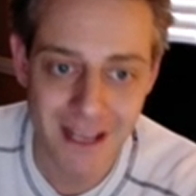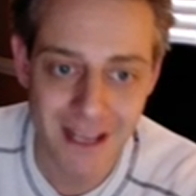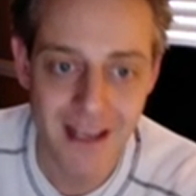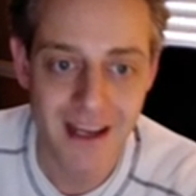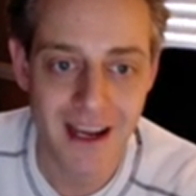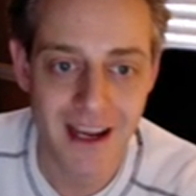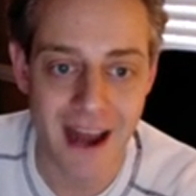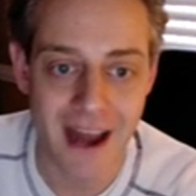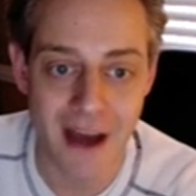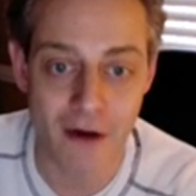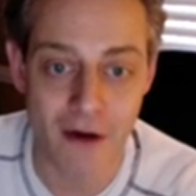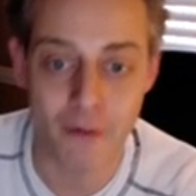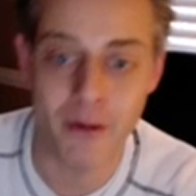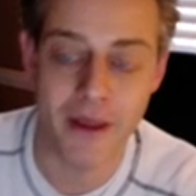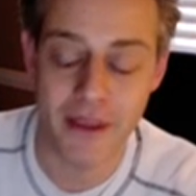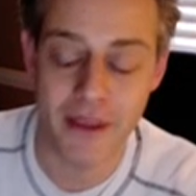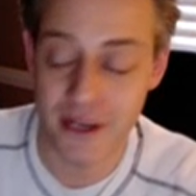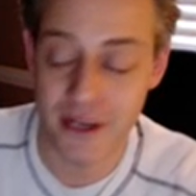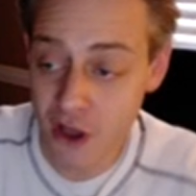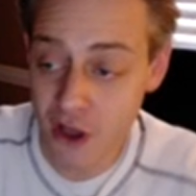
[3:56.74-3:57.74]
And now
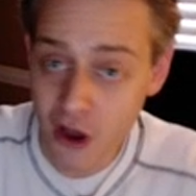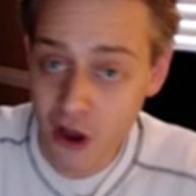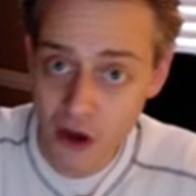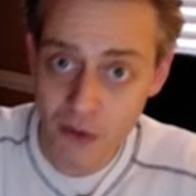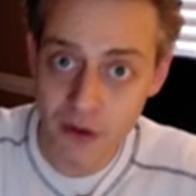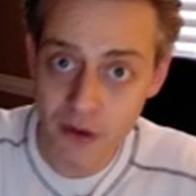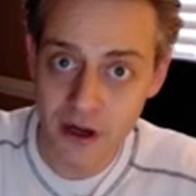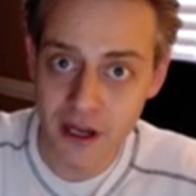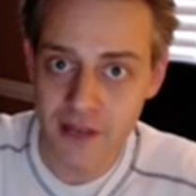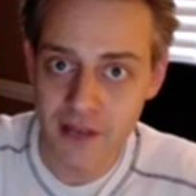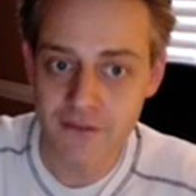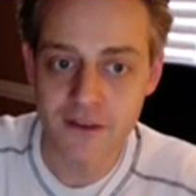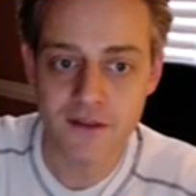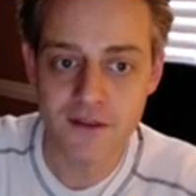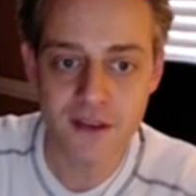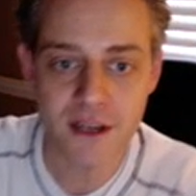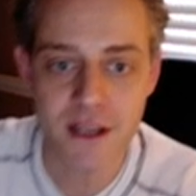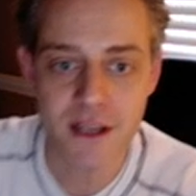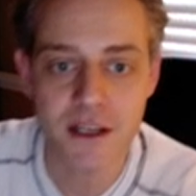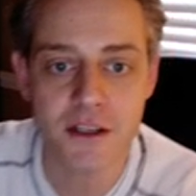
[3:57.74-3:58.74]
everybody thinks, oh, we're going to get
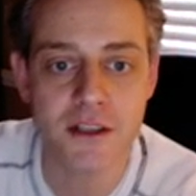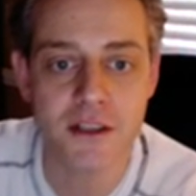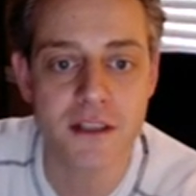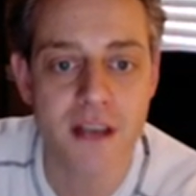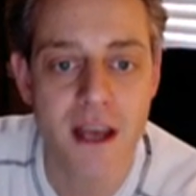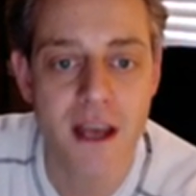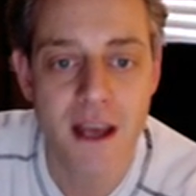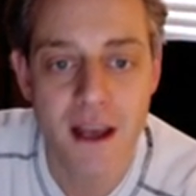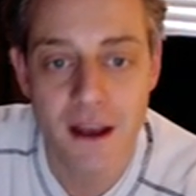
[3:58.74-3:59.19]
15 inches.